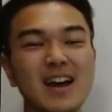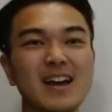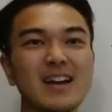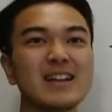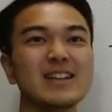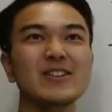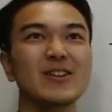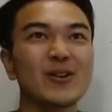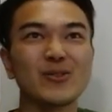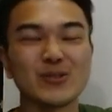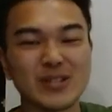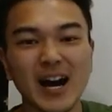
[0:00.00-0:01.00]
in
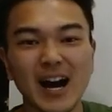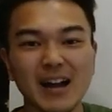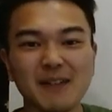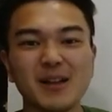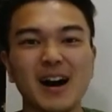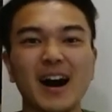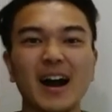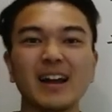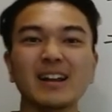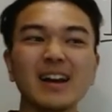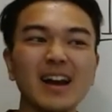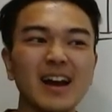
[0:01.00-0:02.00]
another timeline,
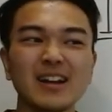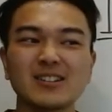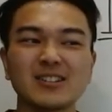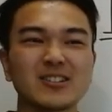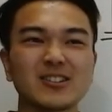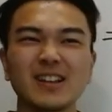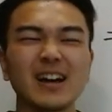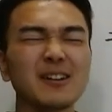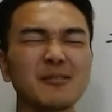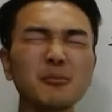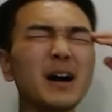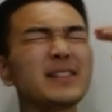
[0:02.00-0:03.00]
and just all
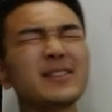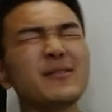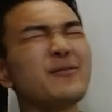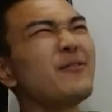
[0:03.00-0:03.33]
like, what the fuck?